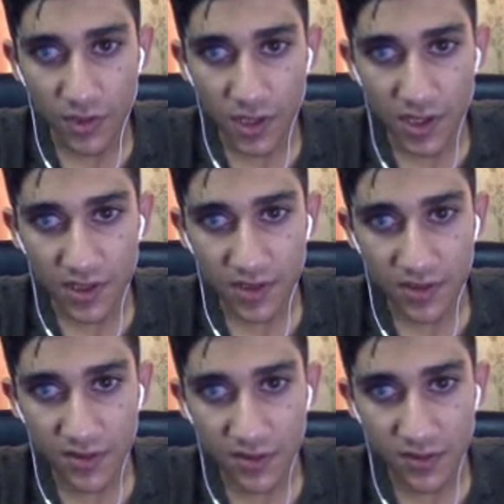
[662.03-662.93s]
Let
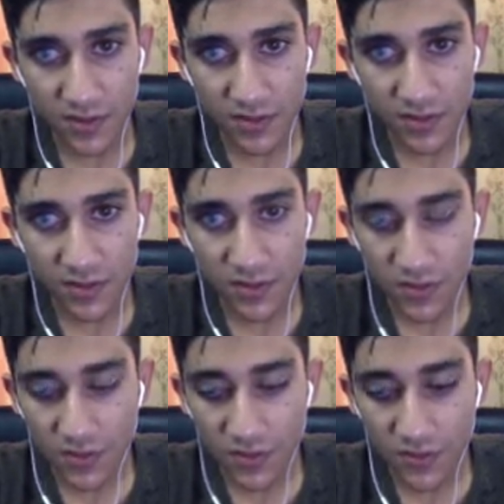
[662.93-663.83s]

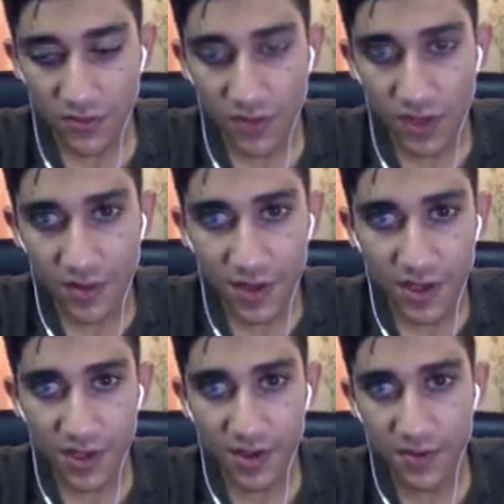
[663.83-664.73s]

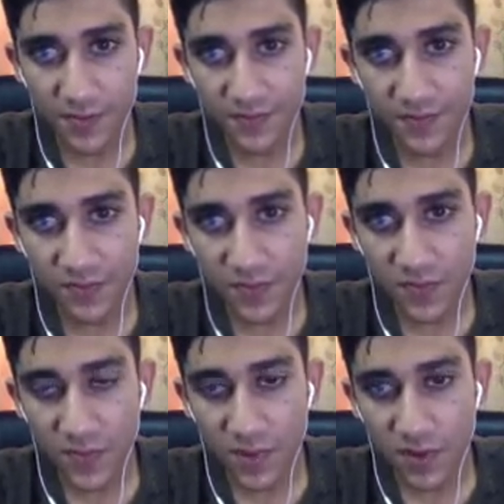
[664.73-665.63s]
vary
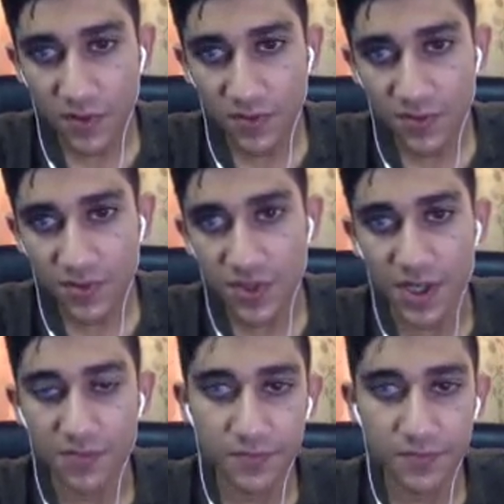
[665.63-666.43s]
3.